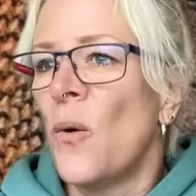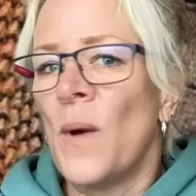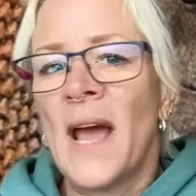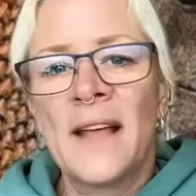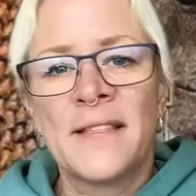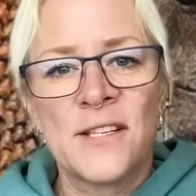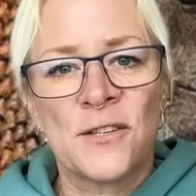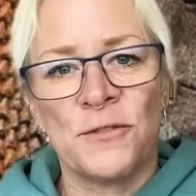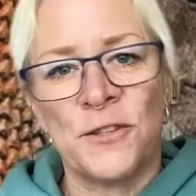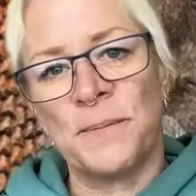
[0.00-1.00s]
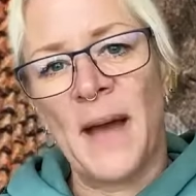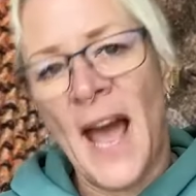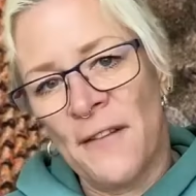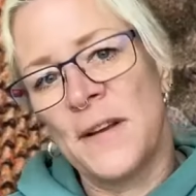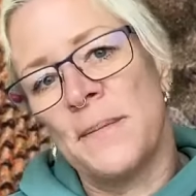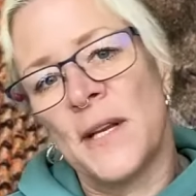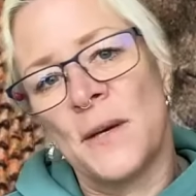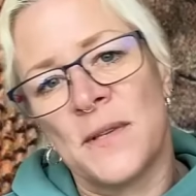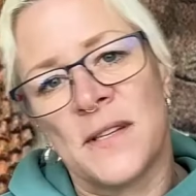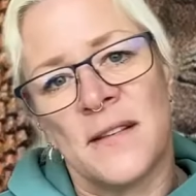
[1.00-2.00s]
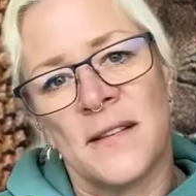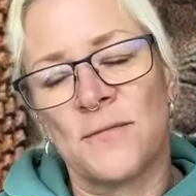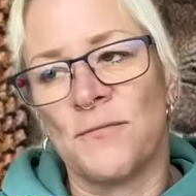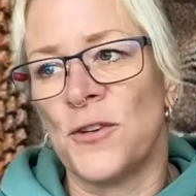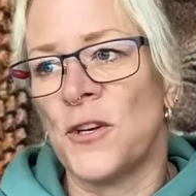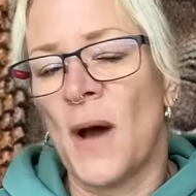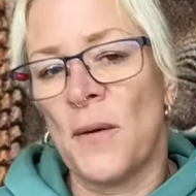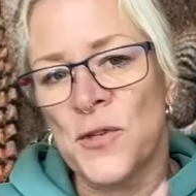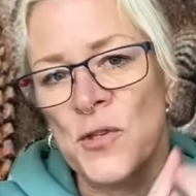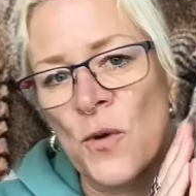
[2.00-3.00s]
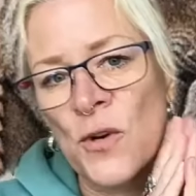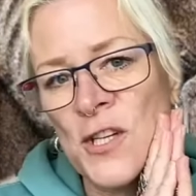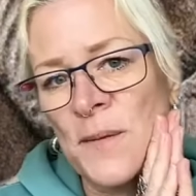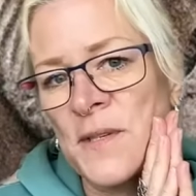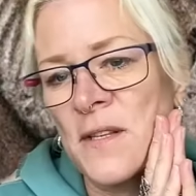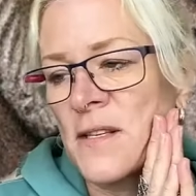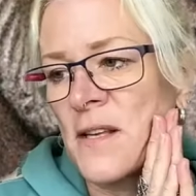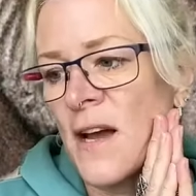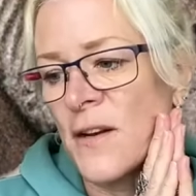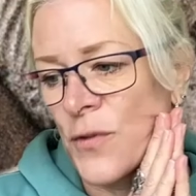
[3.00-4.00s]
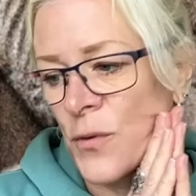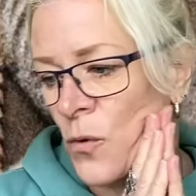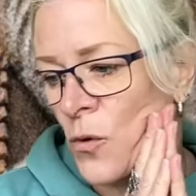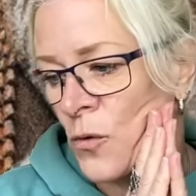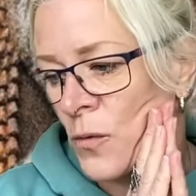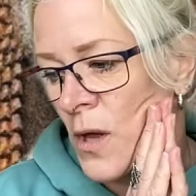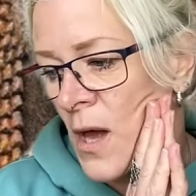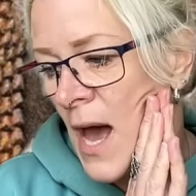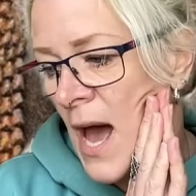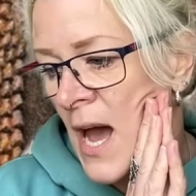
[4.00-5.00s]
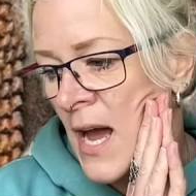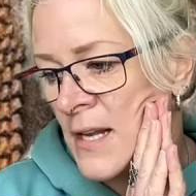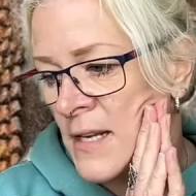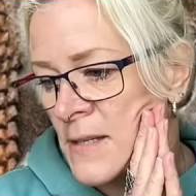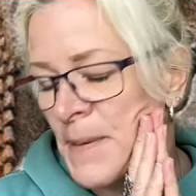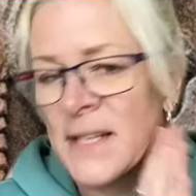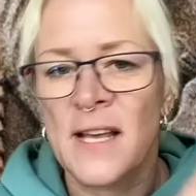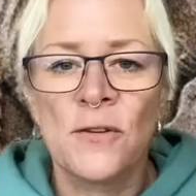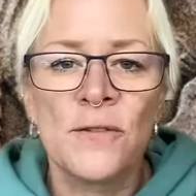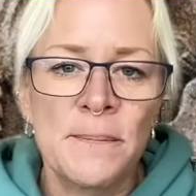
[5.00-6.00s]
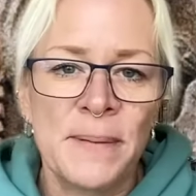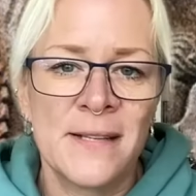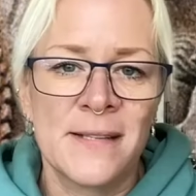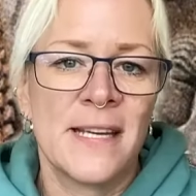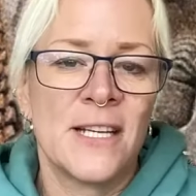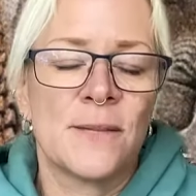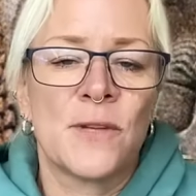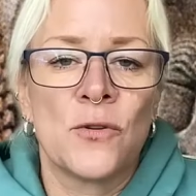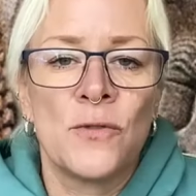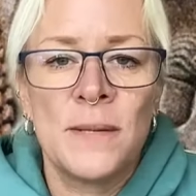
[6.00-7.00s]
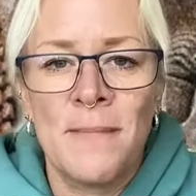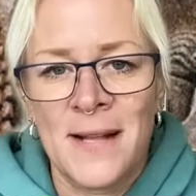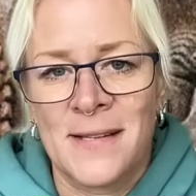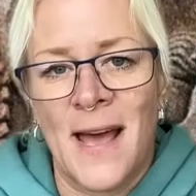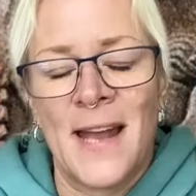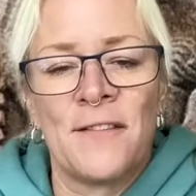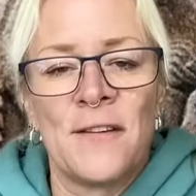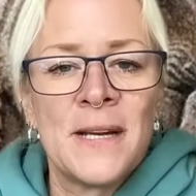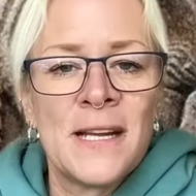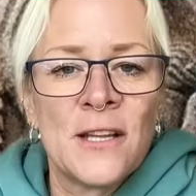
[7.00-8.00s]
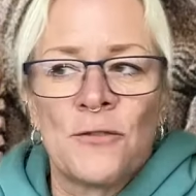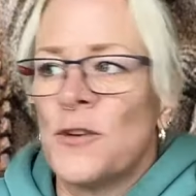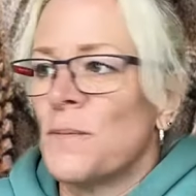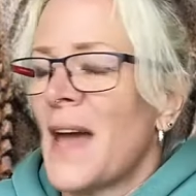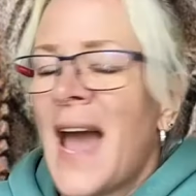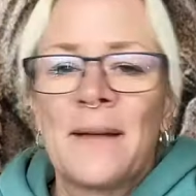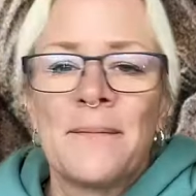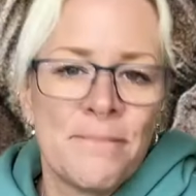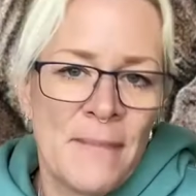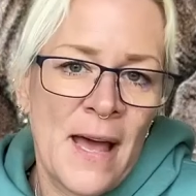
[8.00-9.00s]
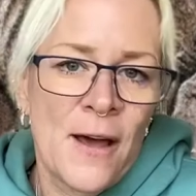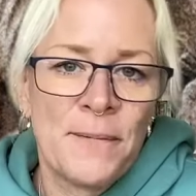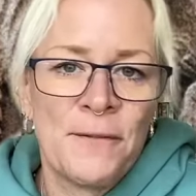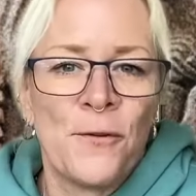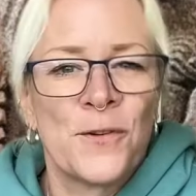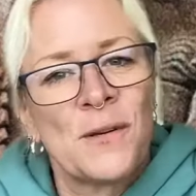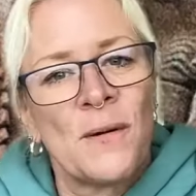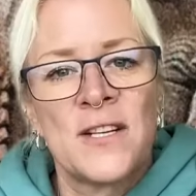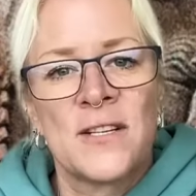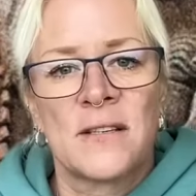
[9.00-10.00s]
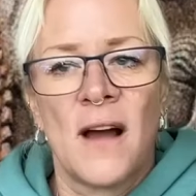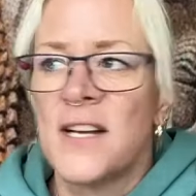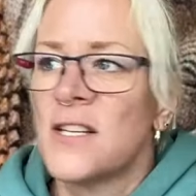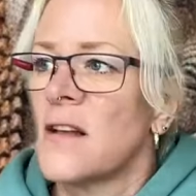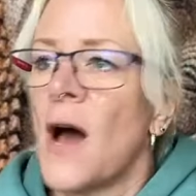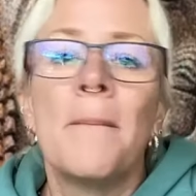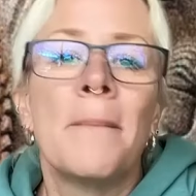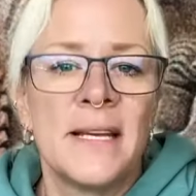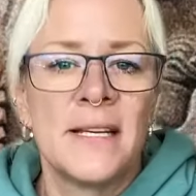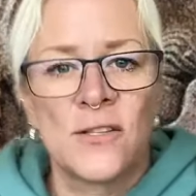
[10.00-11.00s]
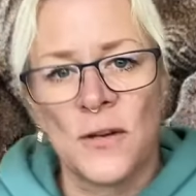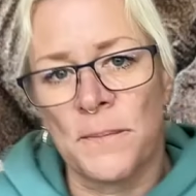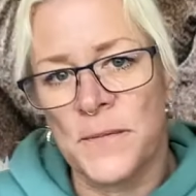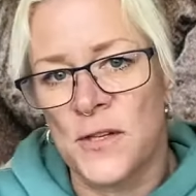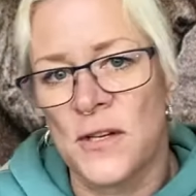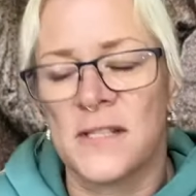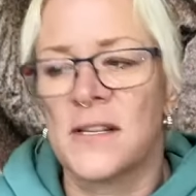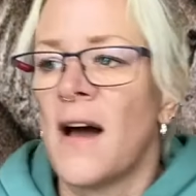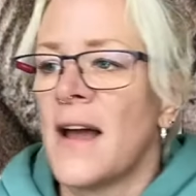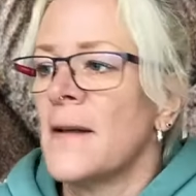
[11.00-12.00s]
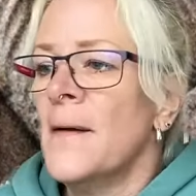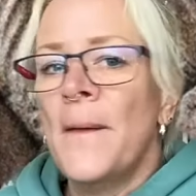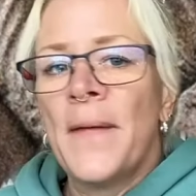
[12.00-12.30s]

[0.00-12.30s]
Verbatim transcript: We had this group. Everybody was in this room. I was squashed up to the side of the wall. And because I'd already been to Egypt, I'd already met her. And everybody in the group, they hadn't met her before. So I just humbly stood aside.